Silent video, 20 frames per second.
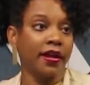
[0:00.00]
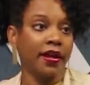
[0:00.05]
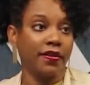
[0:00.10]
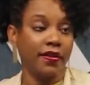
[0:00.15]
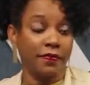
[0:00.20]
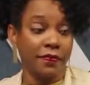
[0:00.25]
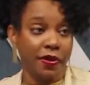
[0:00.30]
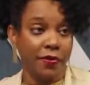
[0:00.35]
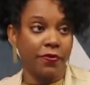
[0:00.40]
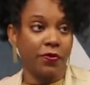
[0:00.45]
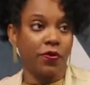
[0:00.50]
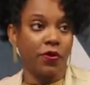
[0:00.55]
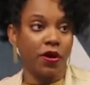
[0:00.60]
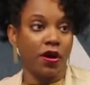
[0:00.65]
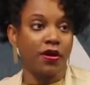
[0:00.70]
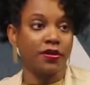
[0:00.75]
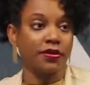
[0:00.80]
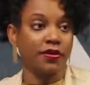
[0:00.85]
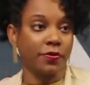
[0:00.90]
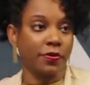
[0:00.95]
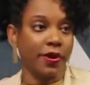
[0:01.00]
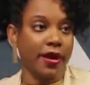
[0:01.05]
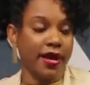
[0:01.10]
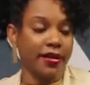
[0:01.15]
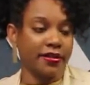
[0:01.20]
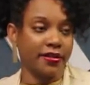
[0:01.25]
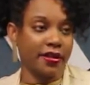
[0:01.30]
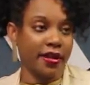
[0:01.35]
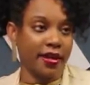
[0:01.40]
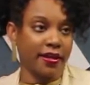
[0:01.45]
and that people will also
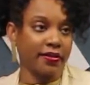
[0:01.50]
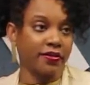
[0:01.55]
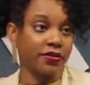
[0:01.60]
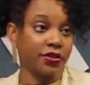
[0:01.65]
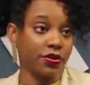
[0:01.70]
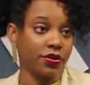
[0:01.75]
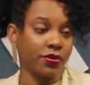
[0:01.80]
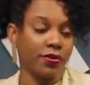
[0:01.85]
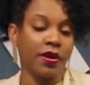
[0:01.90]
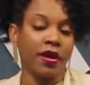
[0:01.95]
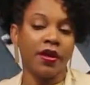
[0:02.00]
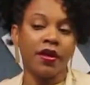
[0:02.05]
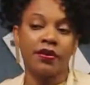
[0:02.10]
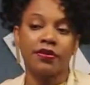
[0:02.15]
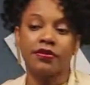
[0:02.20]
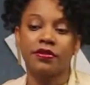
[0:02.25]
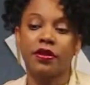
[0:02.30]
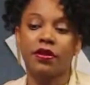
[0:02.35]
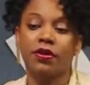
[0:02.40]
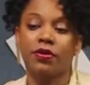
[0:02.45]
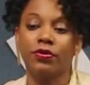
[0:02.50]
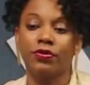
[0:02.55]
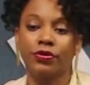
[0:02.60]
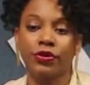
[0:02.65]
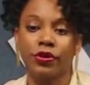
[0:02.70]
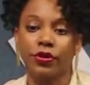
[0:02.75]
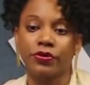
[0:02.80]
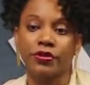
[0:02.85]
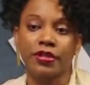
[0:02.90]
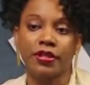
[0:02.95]
react to that too. So,
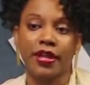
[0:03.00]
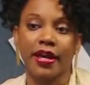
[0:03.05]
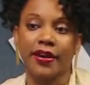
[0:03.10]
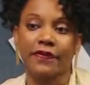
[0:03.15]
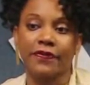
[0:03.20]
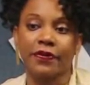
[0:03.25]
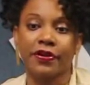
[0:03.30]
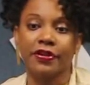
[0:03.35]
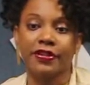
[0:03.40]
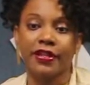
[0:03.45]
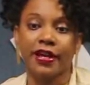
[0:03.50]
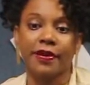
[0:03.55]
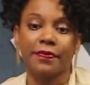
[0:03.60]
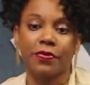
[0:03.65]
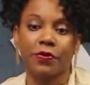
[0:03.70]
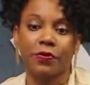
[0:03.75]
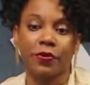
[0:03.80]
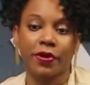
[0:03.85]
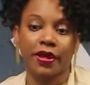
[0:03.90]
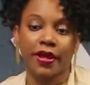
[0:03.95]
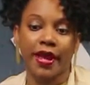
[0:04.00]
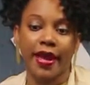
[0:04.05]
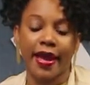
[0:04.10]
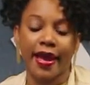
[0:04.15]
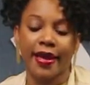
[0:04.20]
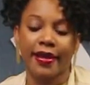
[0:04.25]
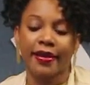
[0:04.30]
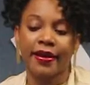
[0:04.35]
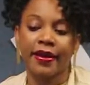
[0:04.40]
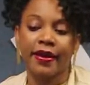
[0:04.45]
you know, today, for example, we
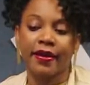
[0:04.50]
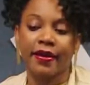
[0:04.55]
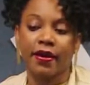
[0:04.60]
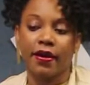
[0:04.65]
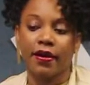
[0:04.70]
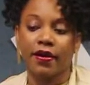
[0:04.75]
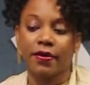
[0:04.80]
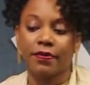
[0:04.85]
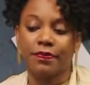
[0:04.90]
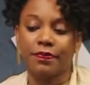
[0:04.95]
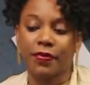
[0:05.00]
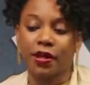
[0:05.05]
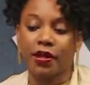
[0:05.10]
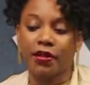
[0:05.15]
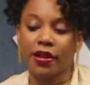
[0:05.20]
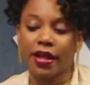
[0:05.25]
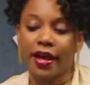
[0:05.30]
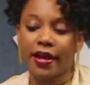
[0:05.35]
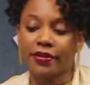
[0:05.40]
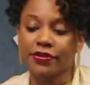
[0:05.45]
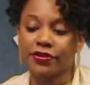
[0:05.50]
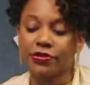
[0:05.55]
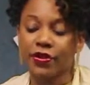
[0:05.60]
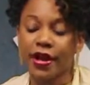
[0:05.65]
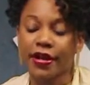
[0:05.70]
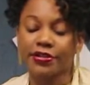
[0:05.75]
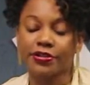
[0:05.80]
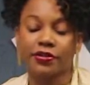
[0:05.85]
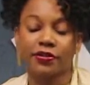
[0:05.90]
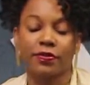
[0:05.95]
had a lot of
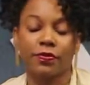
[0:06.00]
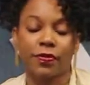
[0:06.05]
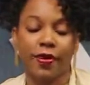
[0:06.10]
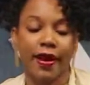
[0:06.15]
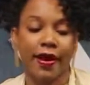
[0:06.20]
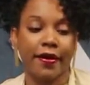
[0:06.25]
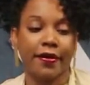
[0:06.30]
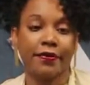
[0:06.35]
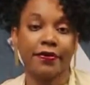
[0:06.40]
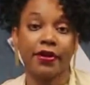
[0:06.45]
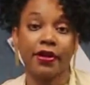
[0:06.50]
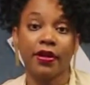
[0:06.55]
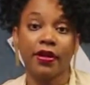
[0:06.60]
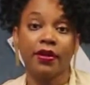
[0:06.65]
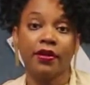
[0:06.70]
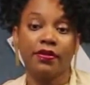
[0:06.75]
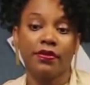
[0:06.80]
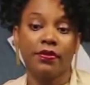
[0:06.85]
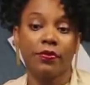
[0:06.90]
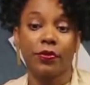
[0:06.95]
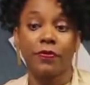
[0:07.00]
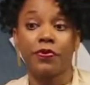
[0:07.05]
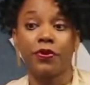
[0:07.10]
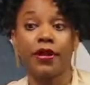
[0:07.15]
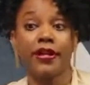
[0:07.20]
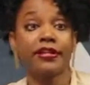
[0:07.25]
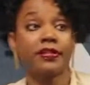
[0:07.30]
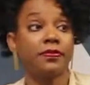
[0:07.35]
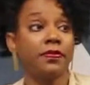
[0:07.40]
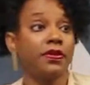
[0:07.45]
traction around the
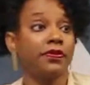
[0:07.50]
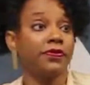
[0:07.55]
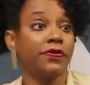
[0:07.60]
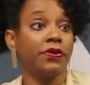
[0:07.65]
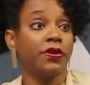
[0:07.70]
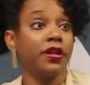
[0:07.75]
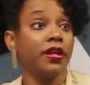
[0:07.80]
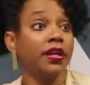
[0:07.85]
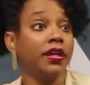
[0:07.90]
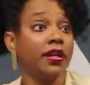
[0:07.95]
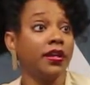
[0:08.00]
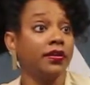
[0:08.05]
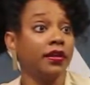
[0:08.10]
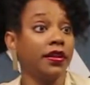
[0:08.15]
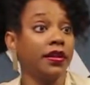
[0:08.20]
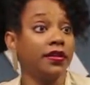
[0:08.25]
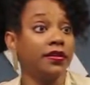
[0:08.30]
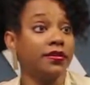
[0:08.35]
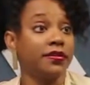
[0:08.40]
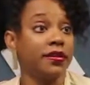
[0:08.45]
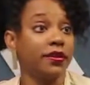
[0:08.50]
replacement for Nene Leakes